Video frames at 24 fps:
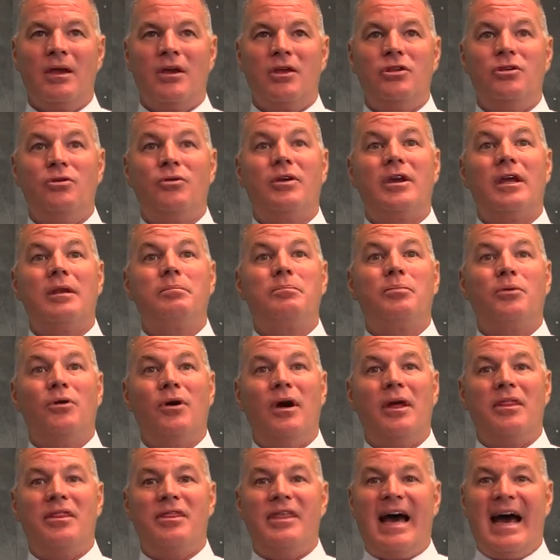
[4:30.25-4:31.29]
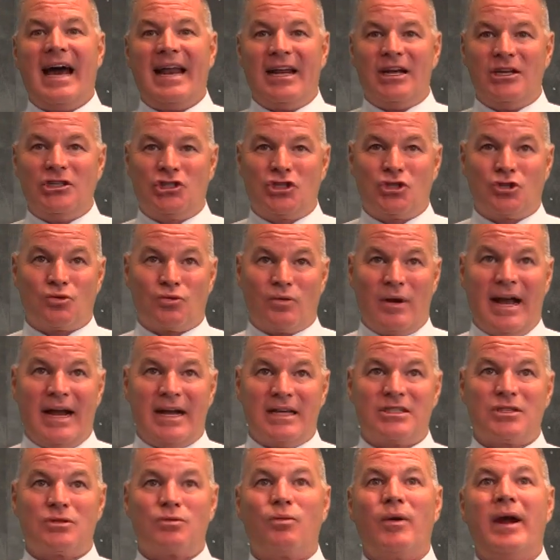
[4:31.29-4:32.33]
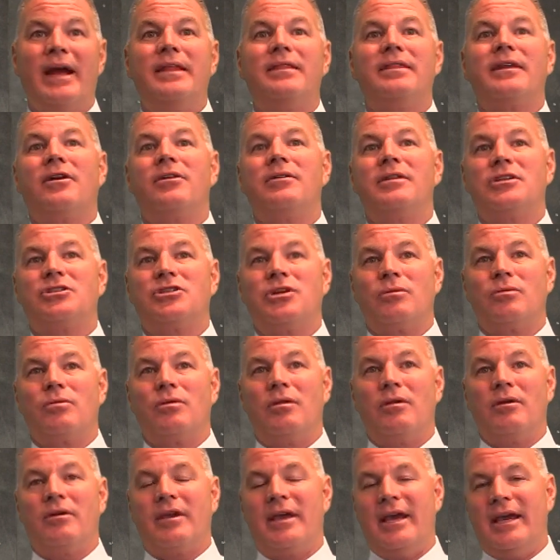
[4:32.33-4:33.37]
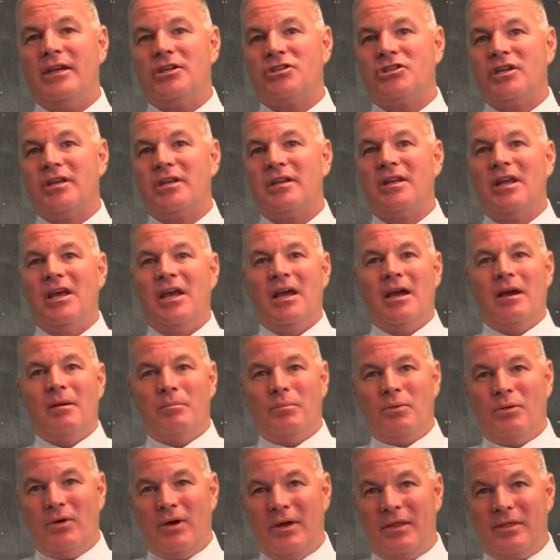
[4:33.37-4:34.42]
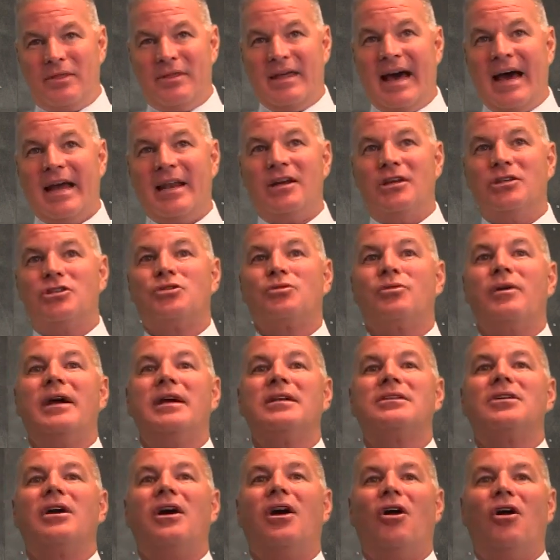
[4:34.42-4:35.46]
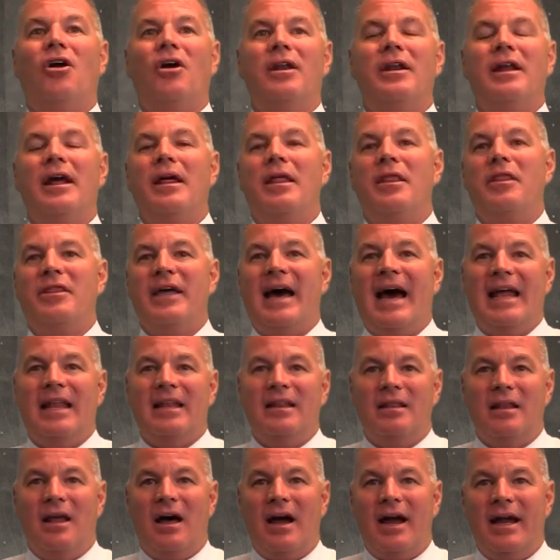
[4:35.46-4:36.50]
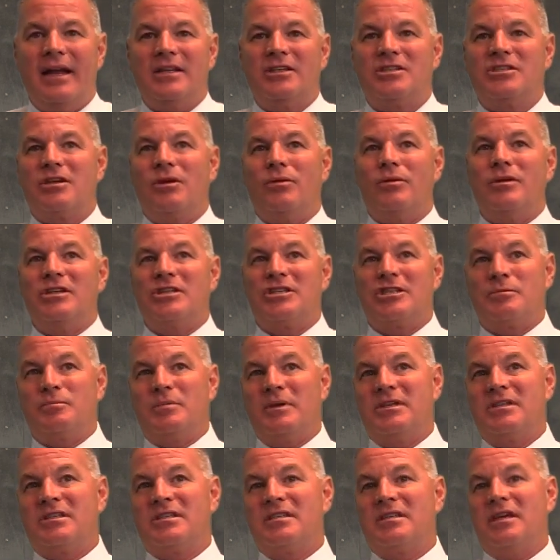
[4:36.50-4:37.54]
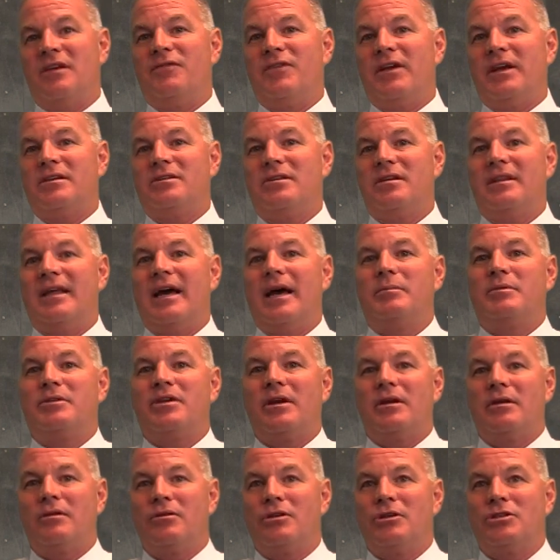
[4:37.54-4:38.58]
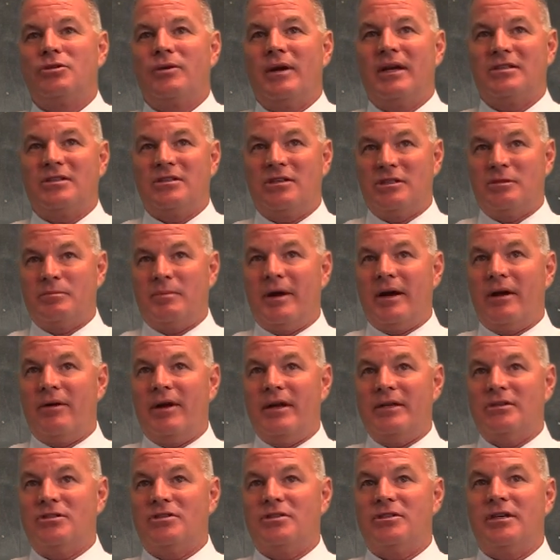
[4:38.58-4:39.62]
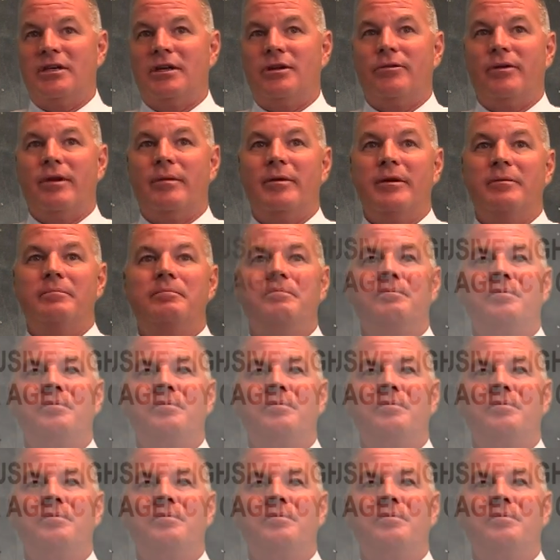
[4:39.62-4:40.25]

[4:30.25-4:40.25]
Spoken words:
You can put that address right there in the general location, put that address on that line so it is specific to that particular address, this buyer agency agreement.